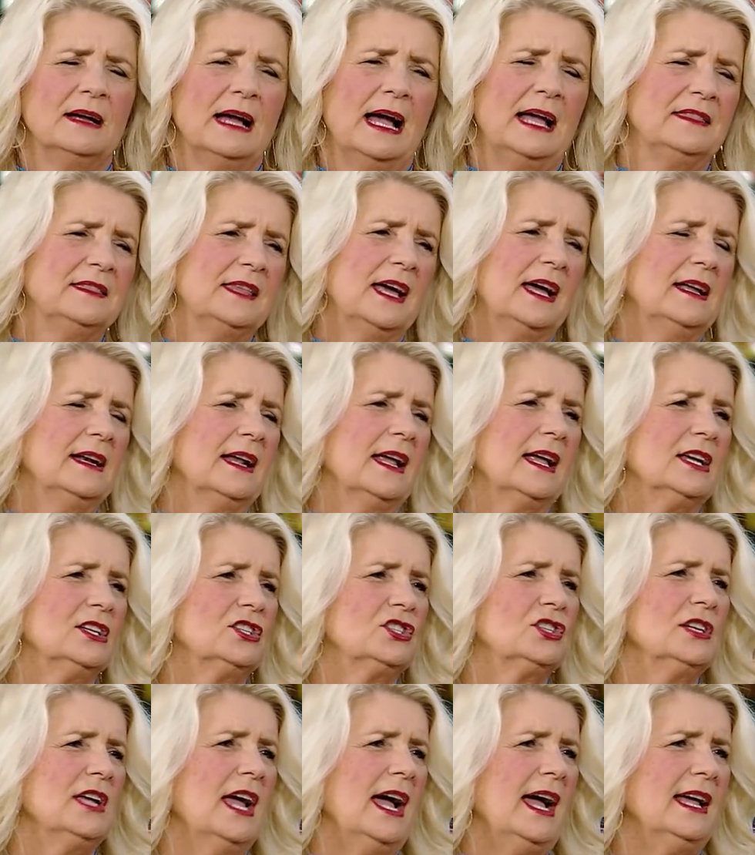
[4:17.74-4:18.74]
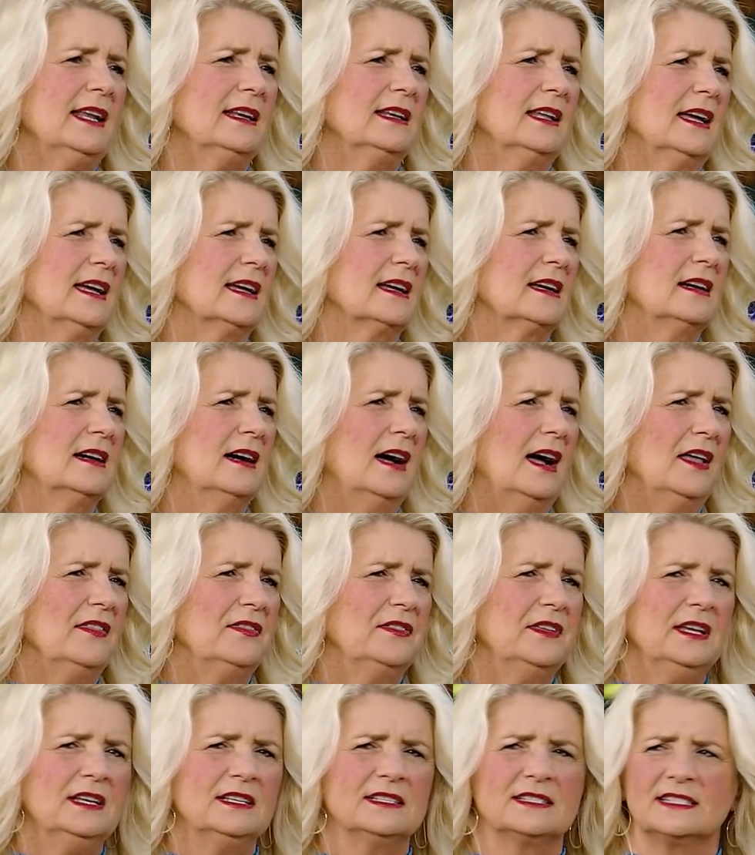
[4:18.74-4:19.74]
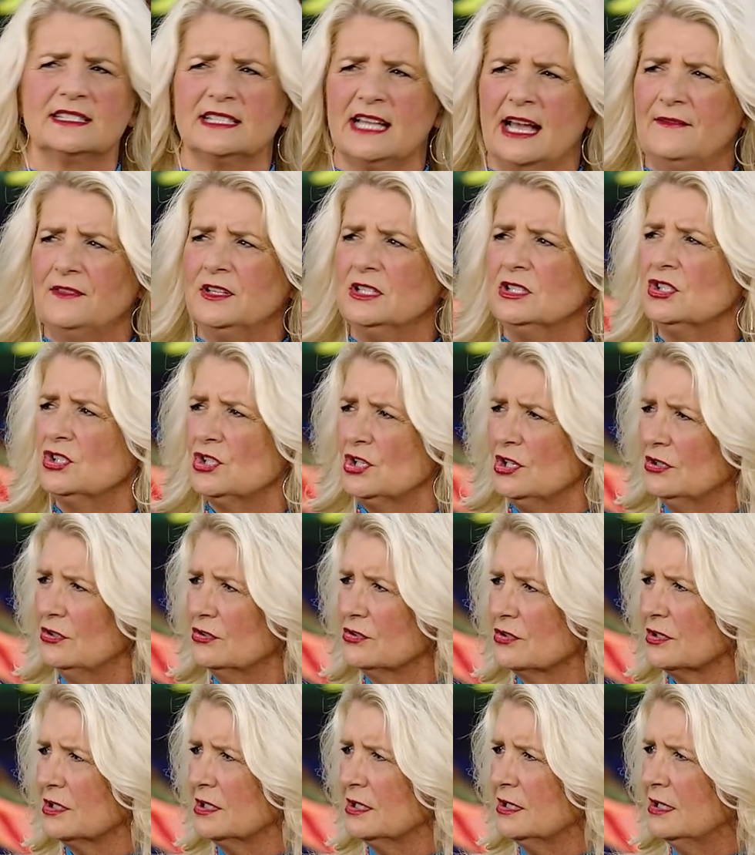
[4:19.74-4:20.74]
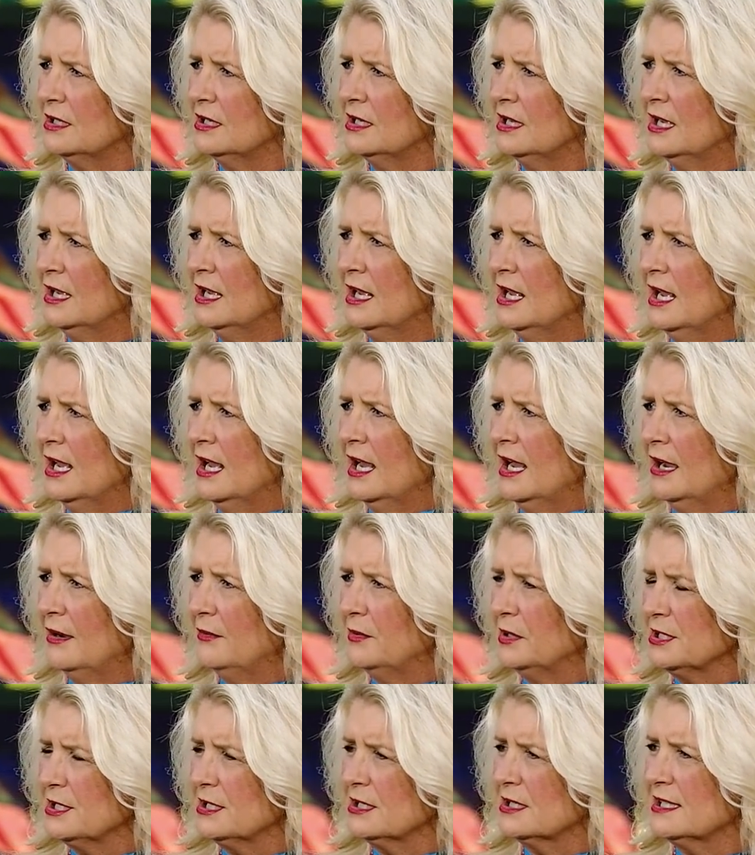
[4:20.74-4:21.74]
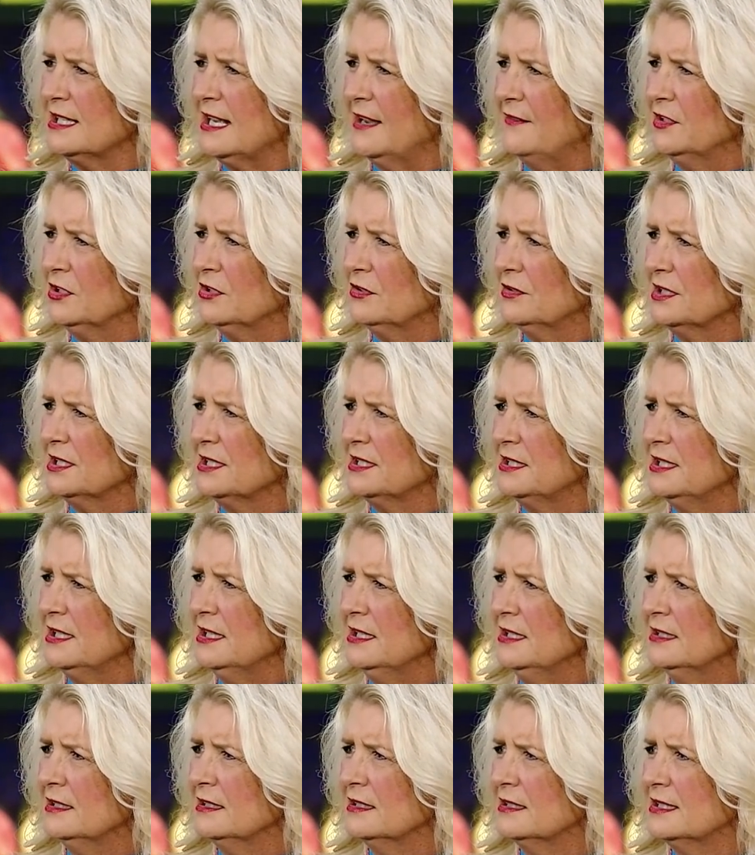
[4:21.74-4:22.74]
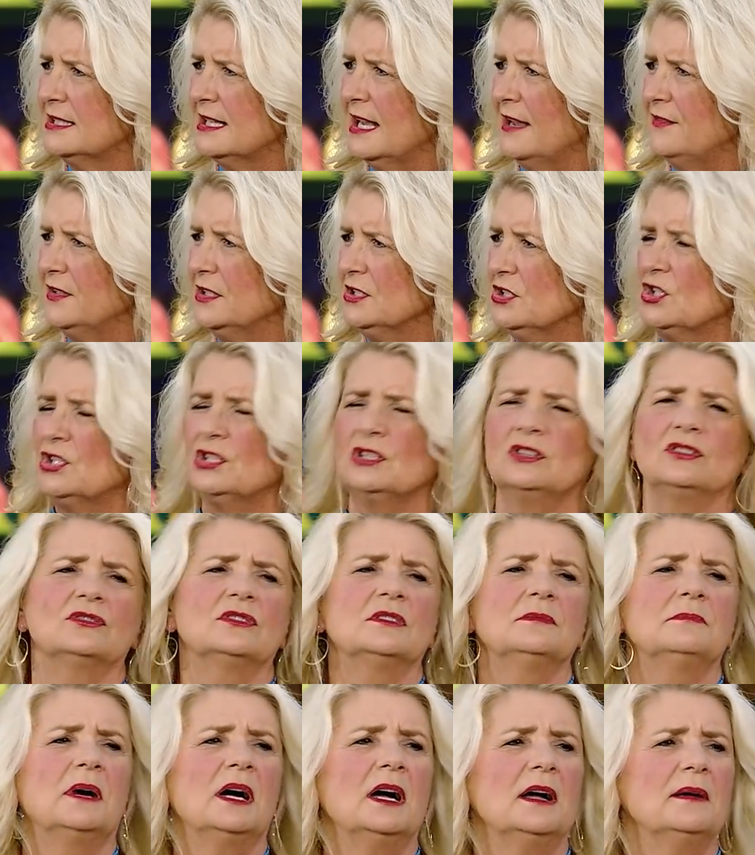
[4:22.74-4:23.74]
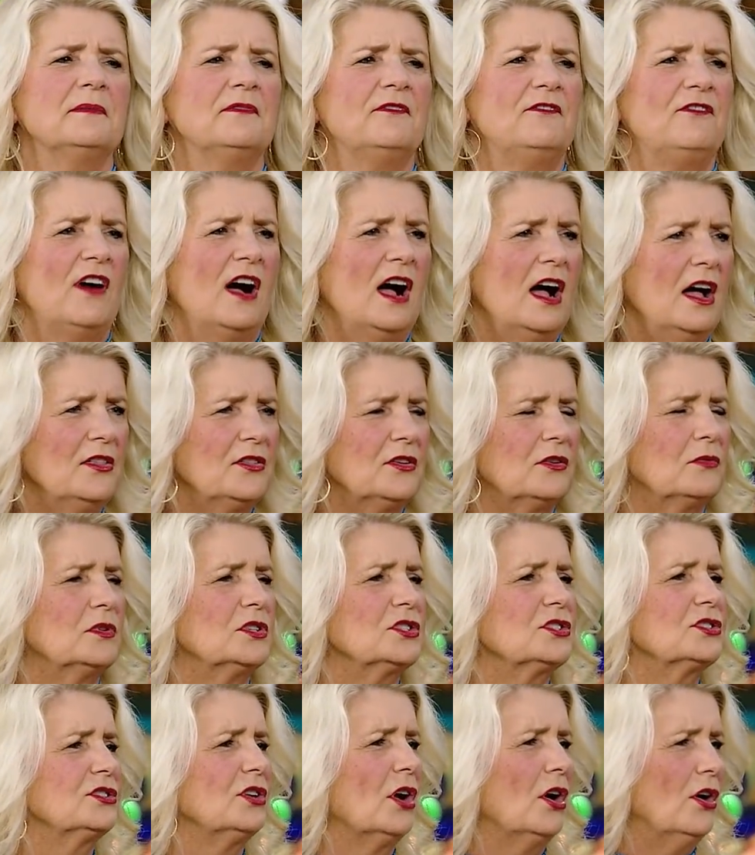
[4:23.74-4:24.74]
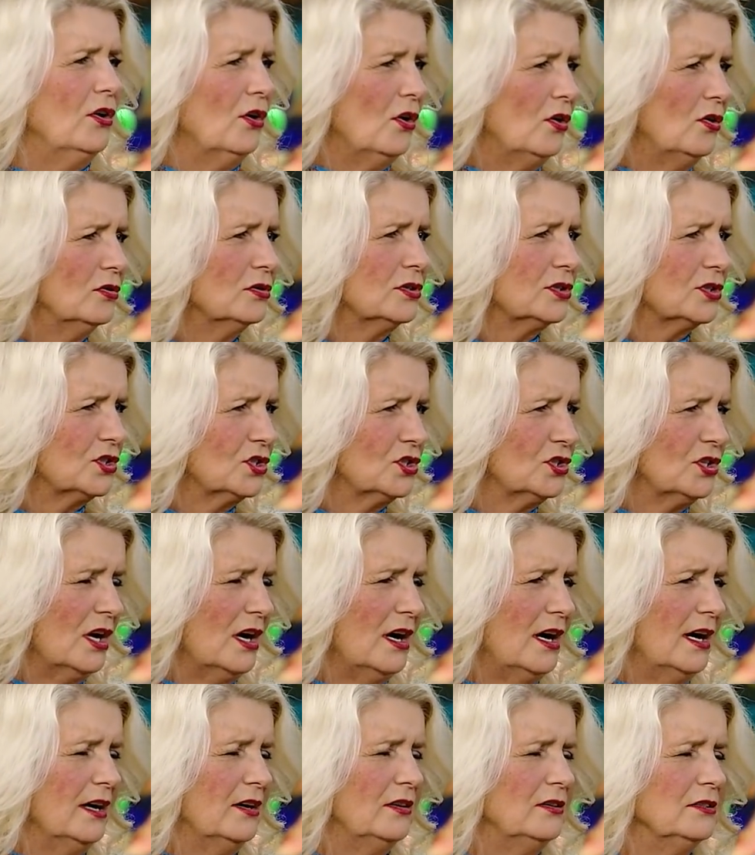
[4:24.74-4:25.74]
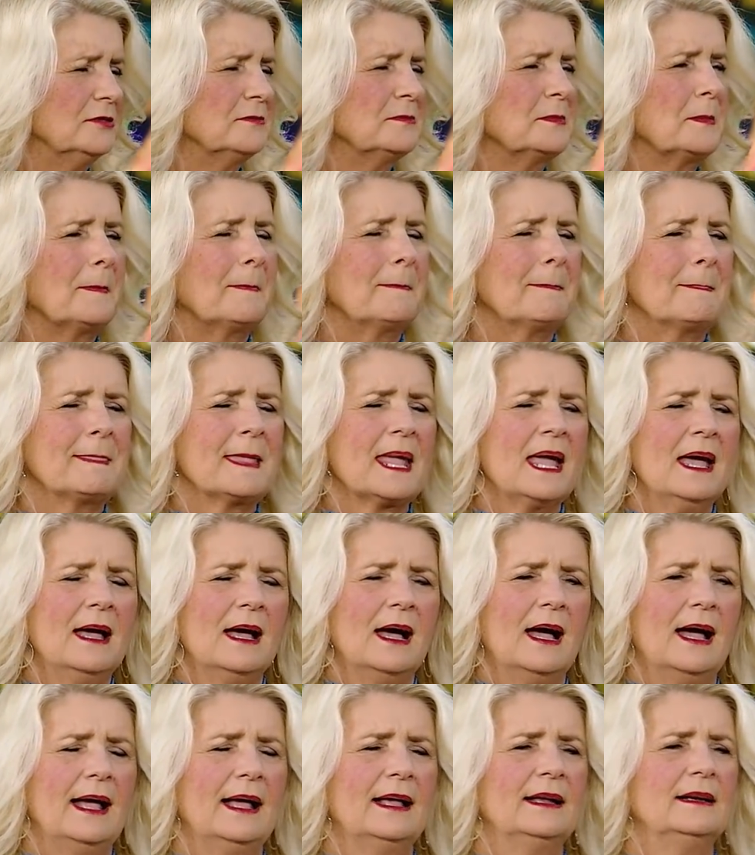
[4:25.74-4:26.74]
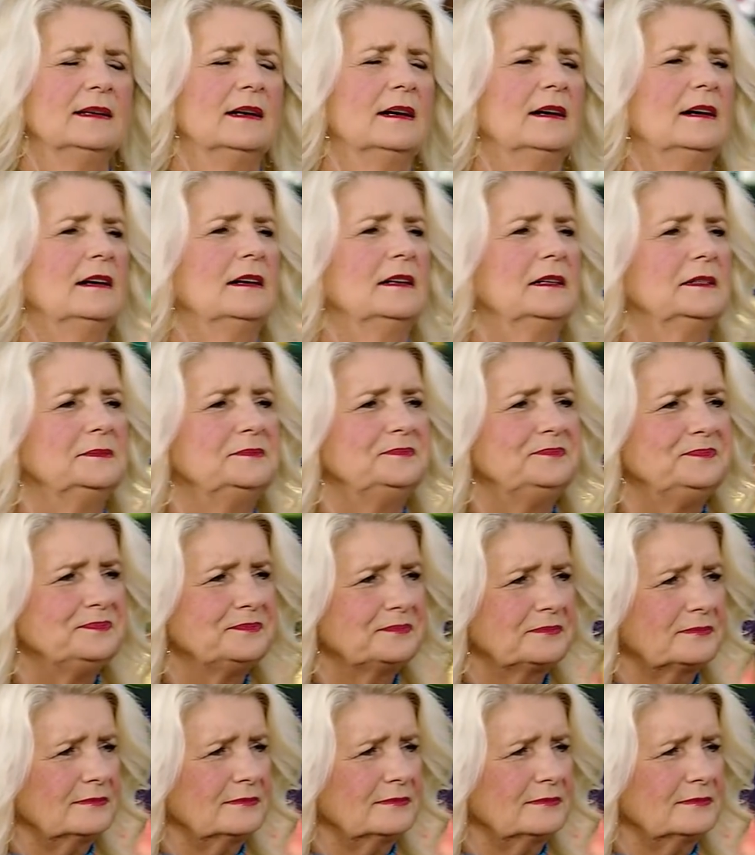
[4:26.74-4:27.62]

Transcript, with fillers: at that age. She had like, I think, seven children. Was it seven, Christine? Seven children. My father was her oldest child. And um,